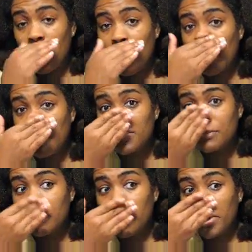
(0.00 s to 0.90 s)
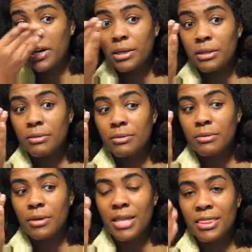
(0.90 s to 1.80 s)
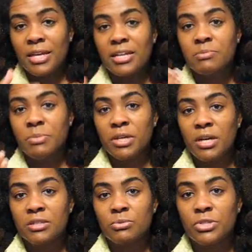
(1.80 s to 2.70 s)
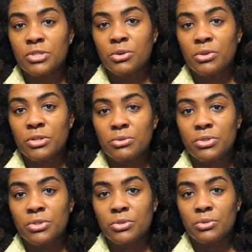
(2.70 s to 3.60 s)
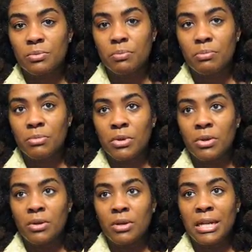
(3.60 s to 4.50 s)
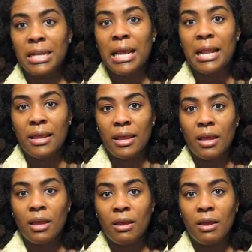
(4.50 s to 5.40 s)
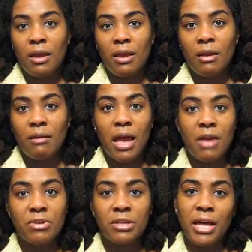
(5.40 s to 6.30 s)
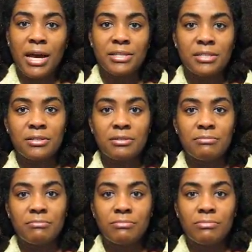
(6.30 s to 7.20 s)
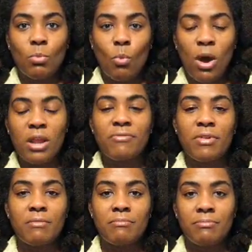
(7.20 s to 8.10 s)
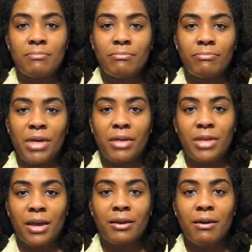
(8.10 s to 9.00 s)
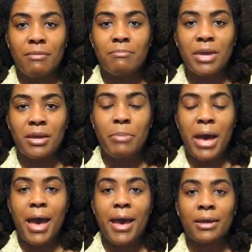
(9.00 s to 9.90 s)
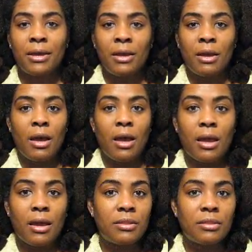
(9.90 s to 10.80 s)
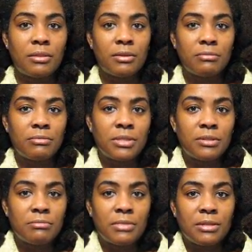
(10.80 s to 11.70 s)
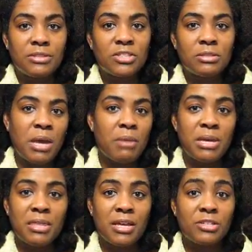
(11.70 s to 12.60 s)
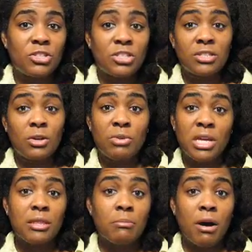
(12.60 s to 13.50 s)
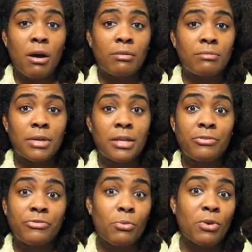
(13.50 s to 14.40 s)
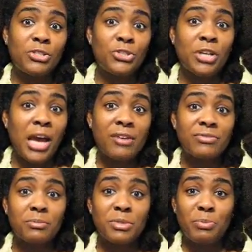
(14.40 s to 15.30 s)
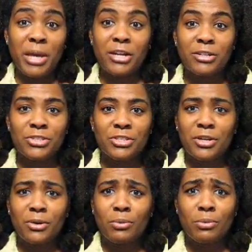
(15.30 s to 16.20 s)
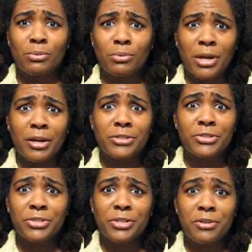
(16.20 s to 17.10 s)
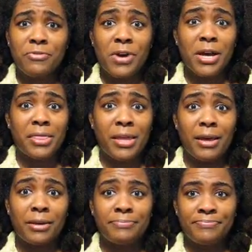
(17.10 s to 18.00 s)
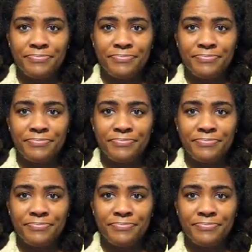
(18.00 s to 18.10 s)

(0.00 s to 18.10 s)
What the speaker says: But I think it's because we're so used to needing every last one of them that come in a pack. And it just may be that you just don't need them all. And for once you have some spares, where else are you going to find that?